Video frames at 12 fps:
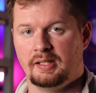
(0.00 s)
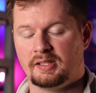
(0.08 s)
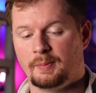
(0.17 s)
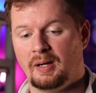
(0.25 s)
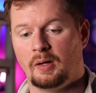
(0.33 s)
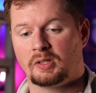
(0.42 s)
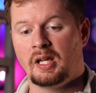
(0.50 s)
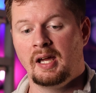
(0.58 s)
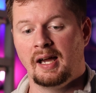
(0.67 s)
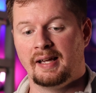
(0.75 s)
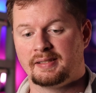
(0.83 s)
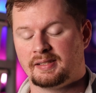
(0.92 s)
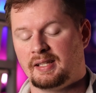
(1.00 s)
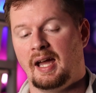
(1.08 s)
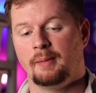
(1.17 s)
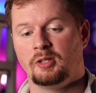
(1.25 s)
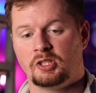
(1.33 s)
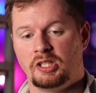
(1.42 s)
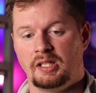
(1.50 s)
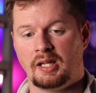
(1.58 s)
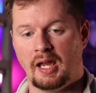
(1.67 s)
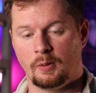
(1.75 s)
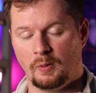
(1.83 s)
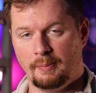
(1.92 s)
is about establishing
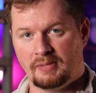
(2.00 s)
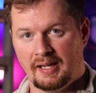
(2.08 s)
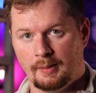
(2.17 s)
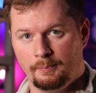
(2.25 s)
a reptile